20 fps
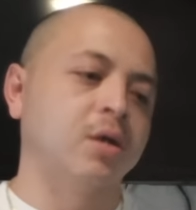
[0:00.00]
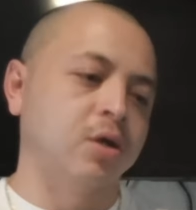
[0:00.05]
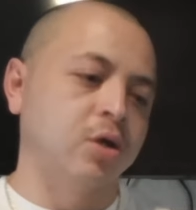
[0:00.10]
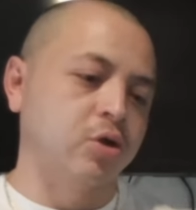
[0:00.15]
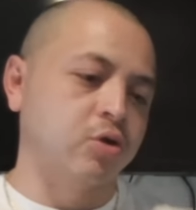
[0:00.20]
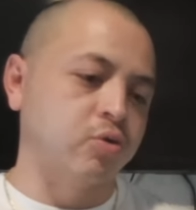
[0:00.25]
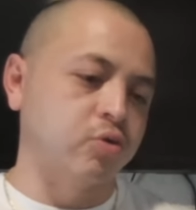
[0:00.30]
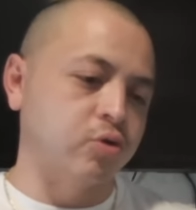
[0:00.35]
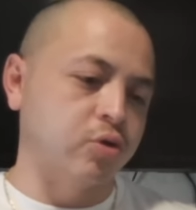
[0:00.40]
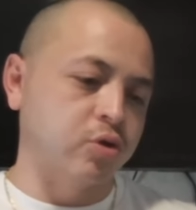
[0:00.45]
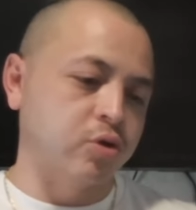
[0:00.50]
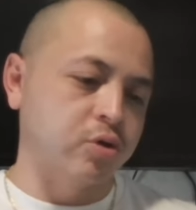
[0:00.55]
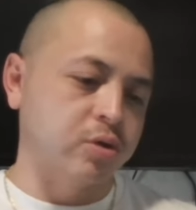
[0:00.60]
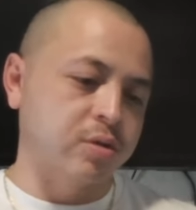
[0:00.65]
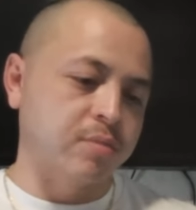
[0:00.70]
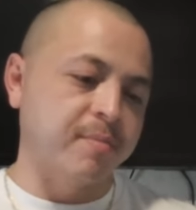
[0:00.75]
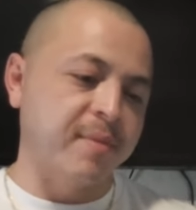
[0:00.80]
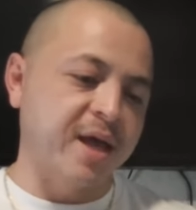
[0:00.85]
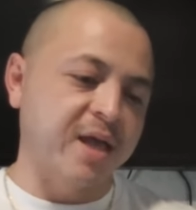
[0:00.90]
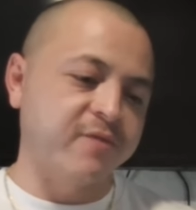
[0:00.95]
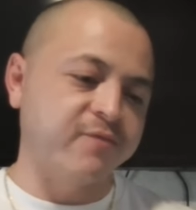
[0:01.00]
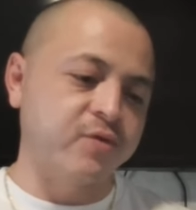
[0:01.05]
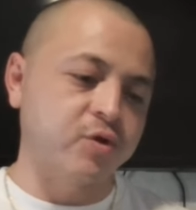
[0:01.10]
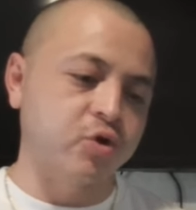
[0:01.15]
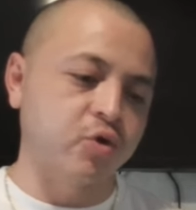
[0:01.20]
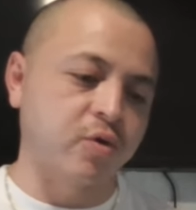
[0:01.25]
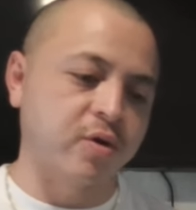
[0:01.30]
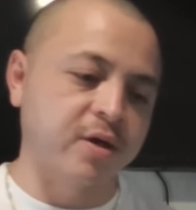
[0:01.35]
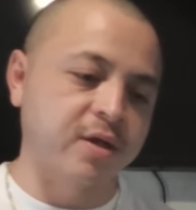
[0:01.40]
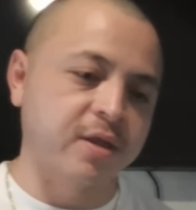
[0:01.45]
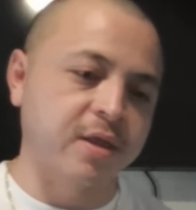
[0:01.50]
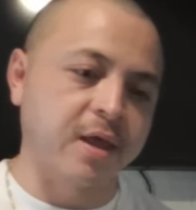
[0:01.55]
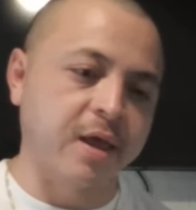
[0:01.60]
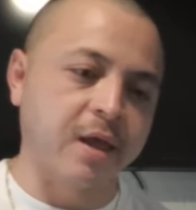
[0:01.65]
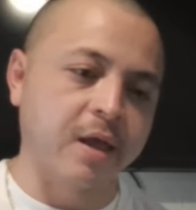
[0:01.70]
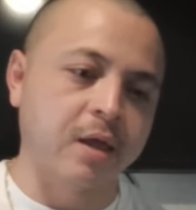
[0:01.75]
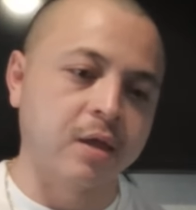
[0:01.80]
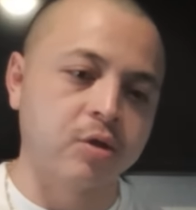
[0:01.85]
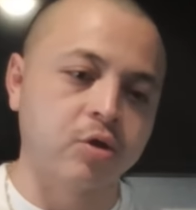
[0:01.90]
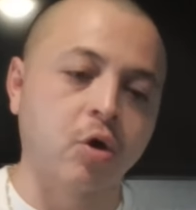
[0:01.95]
you know, there's a mass majority
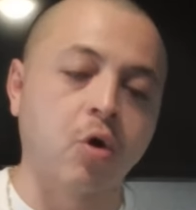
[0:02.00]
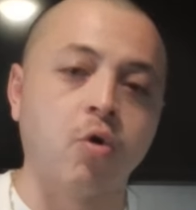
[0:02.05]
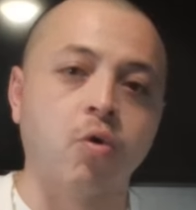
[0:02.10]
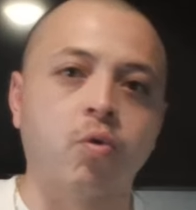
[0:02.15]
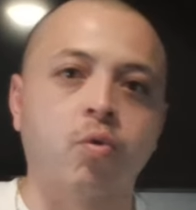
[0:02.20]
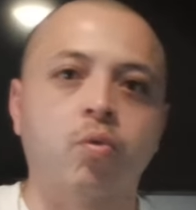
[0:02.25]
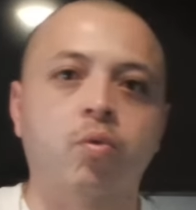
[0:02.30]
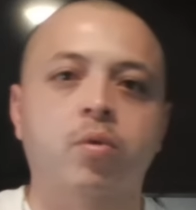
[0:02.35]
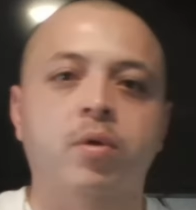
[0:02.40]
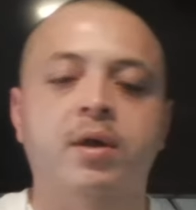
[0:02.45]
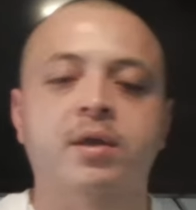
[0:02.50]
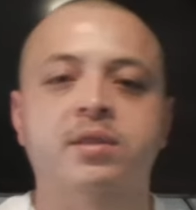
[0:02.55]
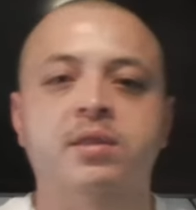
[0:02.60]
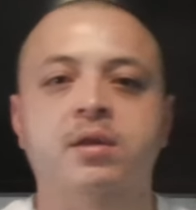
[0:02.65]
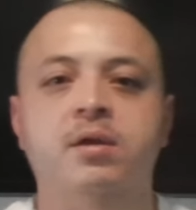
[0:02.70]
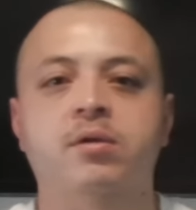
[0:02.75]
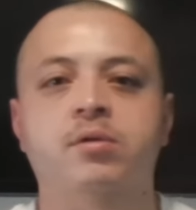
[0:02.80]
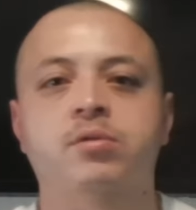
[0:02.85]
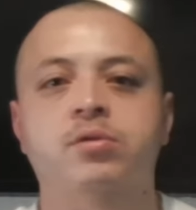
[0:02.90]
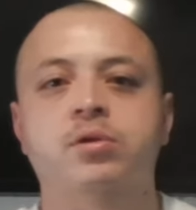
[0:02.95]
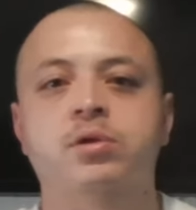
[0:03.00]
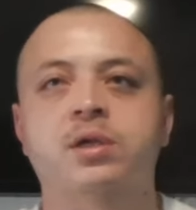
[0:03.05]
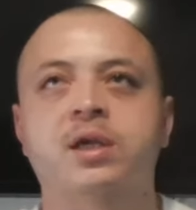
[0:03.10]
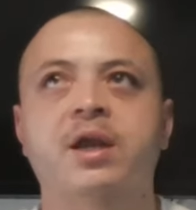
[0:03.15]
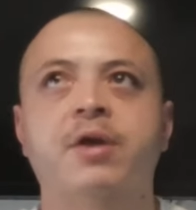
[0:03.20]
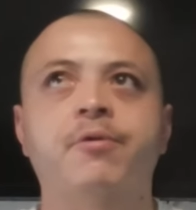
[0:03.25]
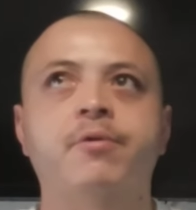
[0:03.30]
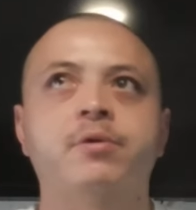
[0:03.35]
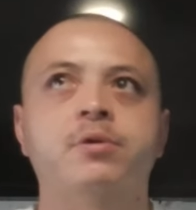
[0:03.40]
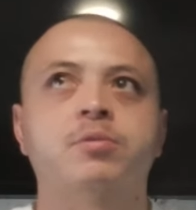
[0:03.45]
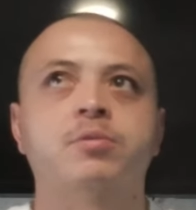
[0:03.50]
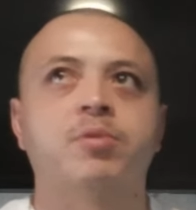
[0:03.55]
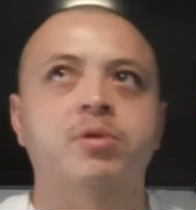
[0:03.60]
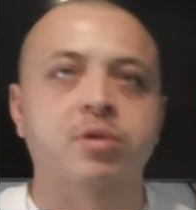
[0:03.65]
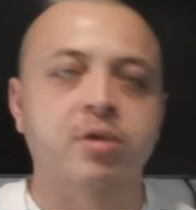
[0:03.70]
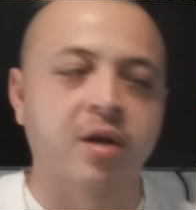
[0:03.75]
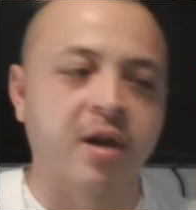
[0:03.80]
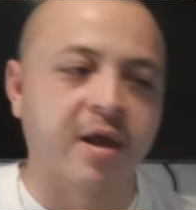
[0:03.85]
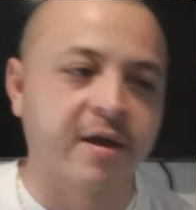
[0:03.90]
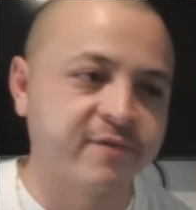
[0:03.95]
that don't, and they're just curious about
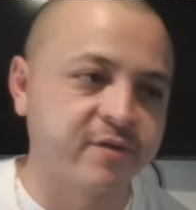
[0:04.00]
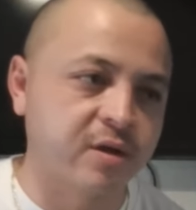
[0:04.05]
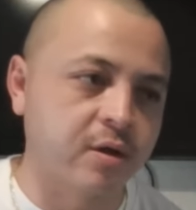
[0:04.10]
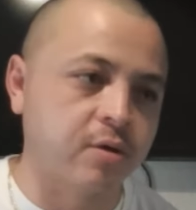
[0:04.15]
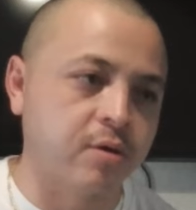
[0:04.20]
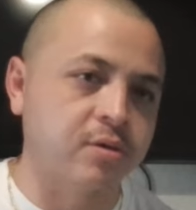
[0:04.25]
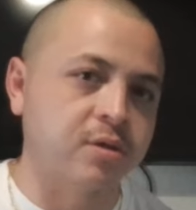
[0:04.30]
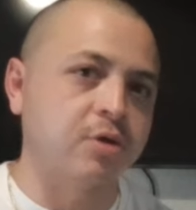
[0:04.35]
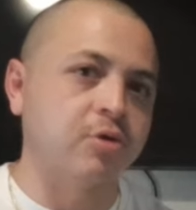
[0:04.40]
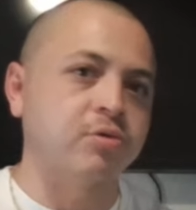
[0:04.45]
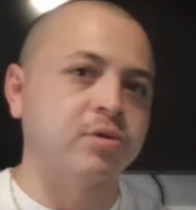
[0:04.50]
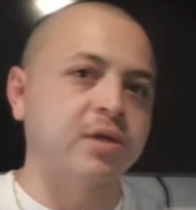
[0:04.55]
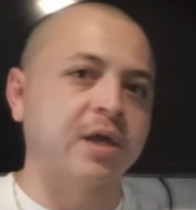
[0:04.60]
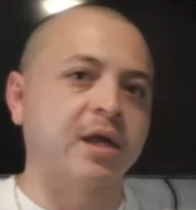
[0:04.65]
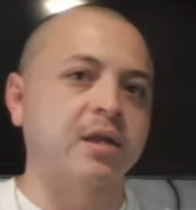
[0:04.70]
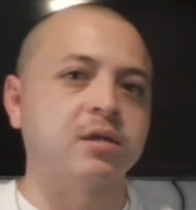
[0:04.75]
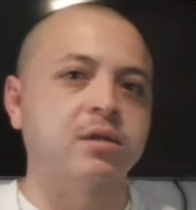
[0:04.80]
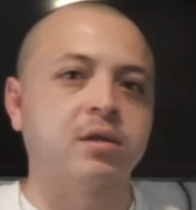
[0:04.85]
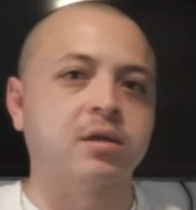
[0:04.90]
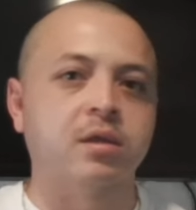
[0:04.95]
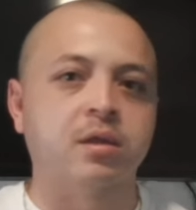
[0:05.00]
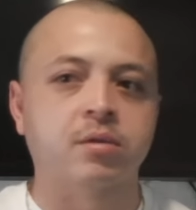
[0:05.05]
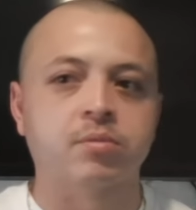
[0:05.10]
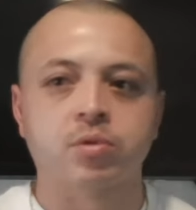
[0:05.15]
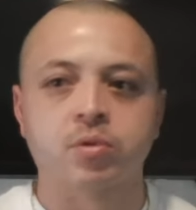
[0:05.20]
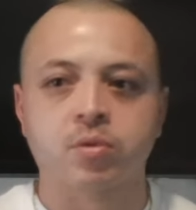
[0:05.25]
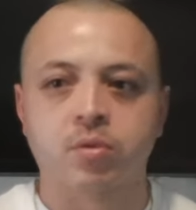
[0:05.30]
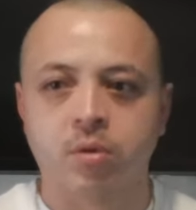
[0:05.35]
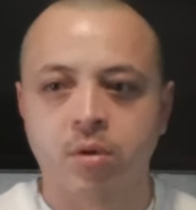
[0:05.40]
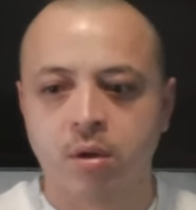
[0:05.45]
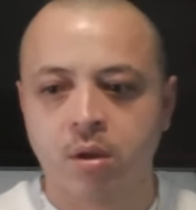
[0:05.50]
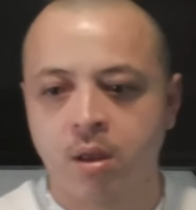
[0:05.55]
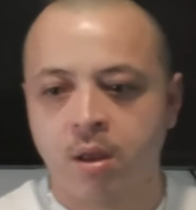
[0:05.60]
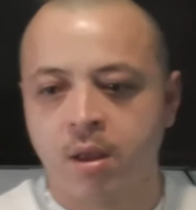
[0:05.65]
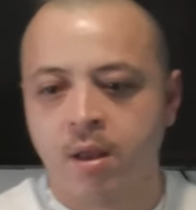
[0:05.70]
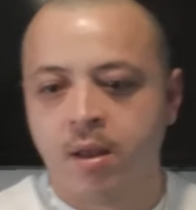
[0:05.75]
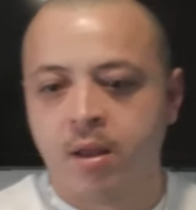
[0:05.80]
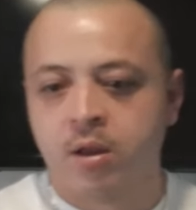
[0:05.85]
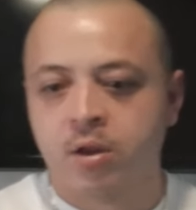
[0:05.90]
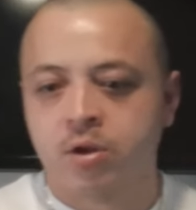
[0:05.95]
the lifestyle. It's entertaining to them, so
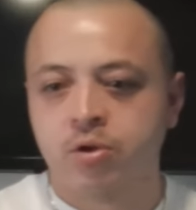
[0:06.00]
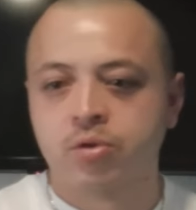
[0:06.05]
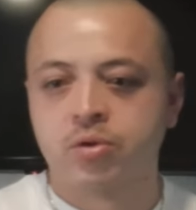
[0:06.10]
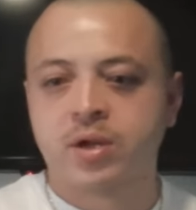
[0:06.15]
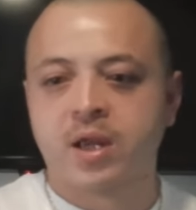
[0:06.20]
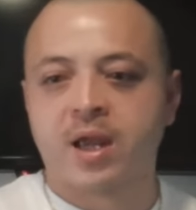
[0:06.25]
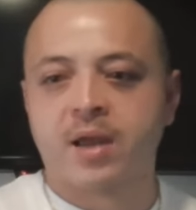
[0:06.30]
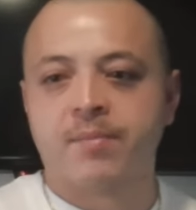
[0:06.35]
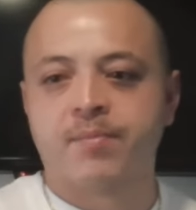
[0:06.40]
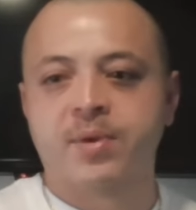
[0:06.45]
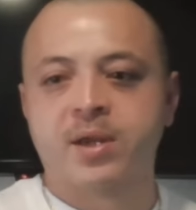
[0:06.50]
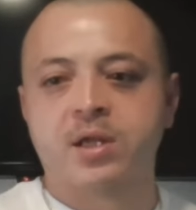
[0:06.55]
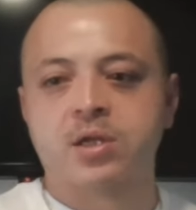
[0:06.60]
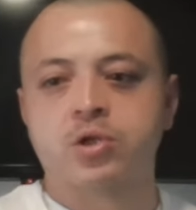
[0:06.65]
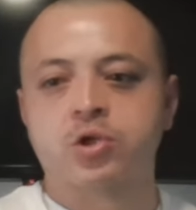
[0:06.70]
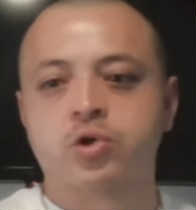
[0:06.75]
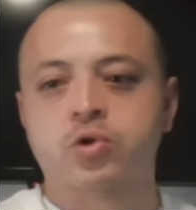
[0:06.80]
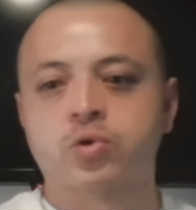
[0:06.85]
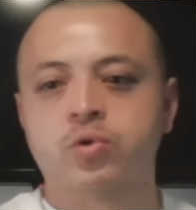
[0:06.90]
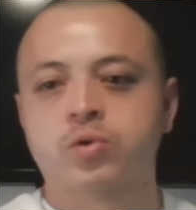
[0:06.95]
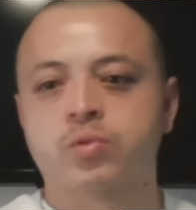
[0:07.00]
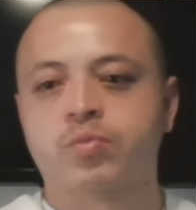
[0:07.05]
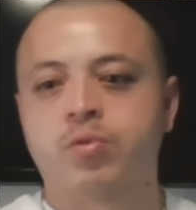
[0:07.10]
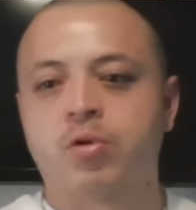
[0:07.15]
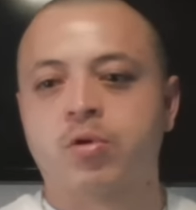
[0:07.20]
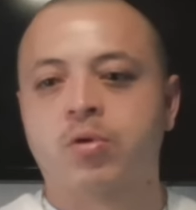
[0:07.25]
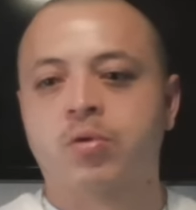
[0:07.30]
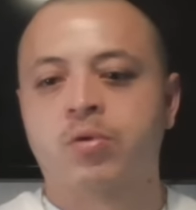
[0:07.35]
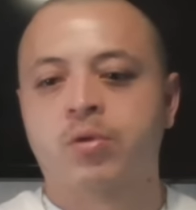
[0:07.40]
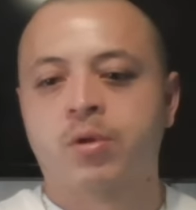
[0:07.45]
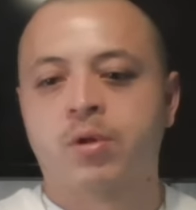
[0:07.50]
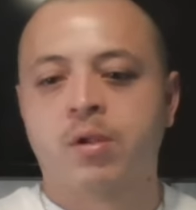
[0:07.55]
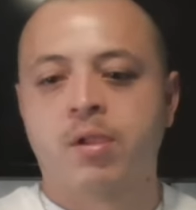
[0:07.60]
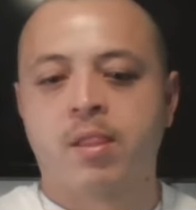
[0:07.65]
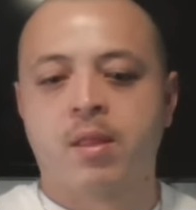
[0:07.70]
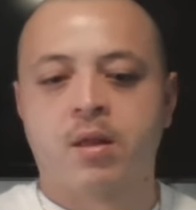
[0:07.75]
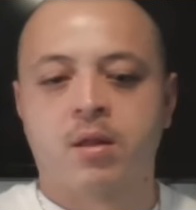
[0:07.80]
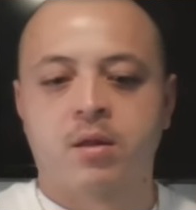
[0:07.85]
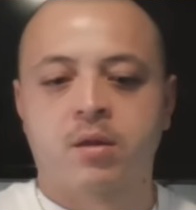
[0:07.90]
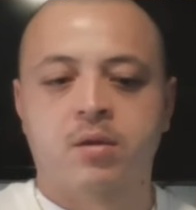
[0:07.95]
you can't pick and choose, bro. You know
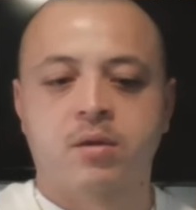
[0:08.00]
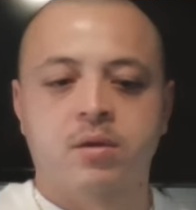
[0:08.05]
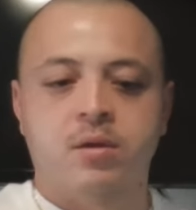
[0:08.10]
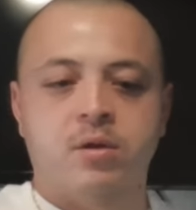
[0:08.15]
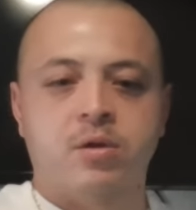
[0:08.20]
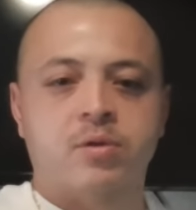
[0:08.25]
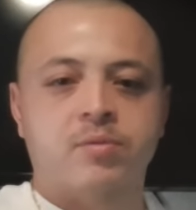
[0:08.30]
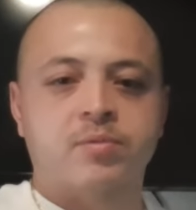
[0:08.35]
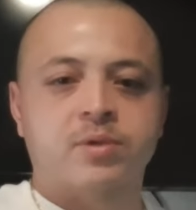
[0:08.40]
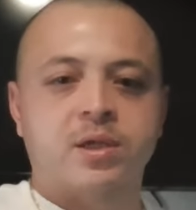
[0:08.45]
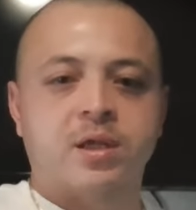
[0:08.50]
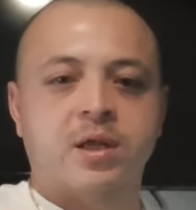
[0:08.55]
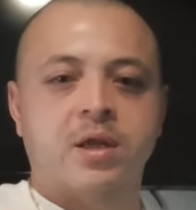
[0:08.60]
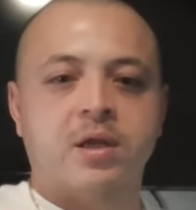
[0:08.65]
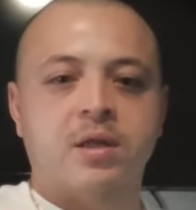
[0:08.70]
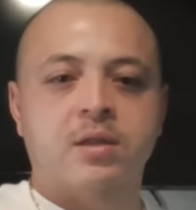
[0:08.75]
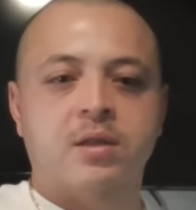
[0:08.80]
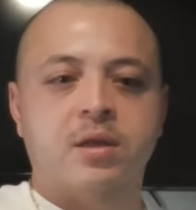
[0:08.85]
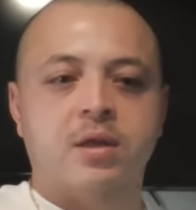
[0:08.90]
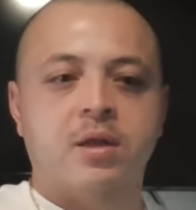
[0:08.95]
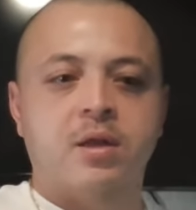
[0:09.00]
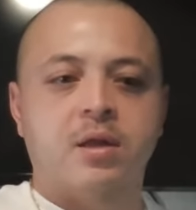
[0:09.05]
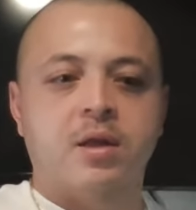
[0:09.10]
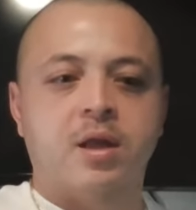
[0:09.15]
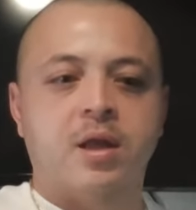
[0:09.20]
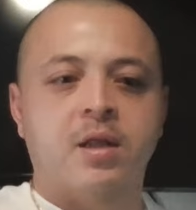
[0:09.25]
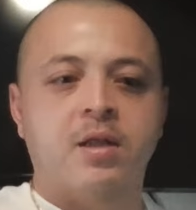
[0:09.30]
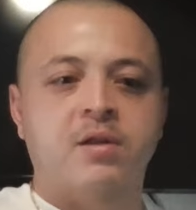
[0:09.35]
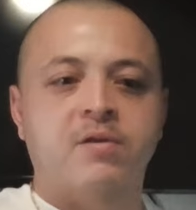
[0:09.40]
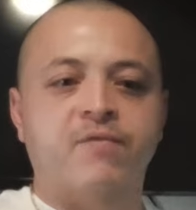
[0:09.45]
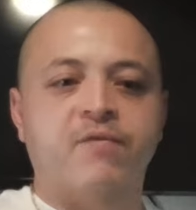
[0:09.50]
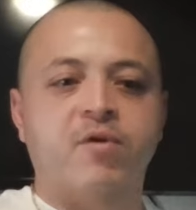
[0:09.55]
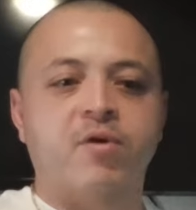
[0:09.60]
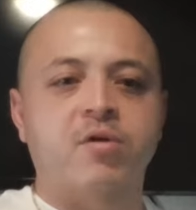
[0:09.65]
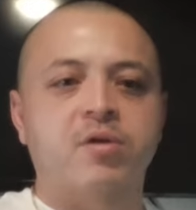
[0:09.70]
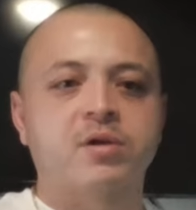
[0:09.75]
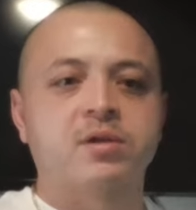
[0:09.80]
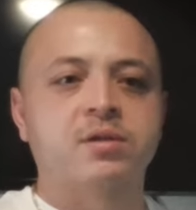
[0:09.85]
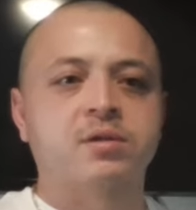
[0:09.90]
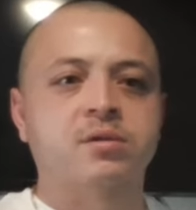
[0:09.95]
what I'm saying? And as
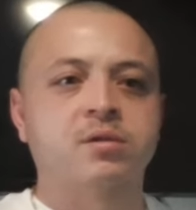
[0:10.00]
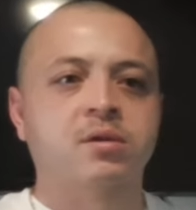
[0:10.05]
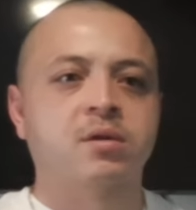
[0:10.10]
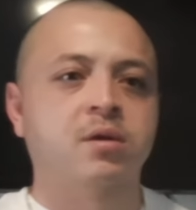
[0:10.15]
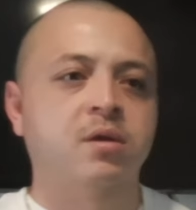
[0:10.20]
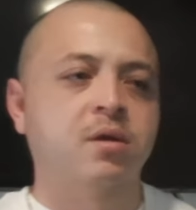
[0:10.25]
far as